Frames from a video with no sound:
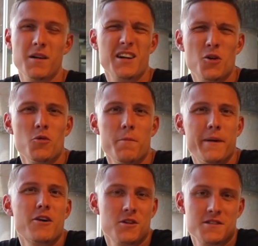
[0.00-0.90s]
I'm gonna call the
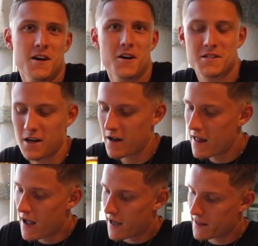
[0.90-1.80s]
beer a starter.
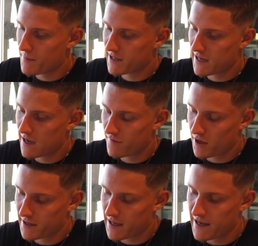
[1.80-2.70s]
And then we're gonna have
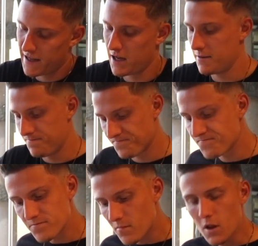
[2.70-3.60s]
like
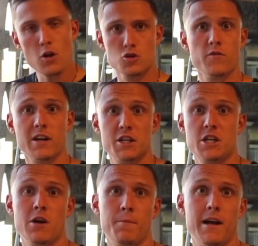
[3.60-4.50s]
a sort of like a
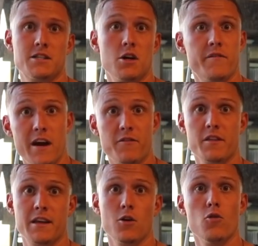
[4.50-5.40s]
sharing platter of
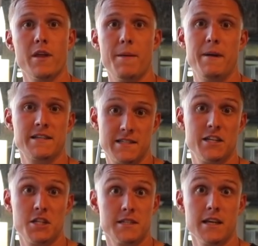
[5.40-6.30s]
everything, all their best
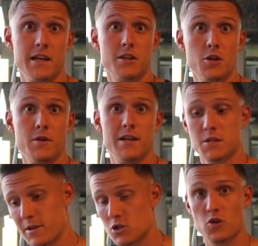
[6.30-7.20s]
dishes that they do here,
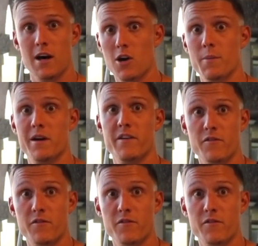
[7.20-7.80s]
so we can try a little bit of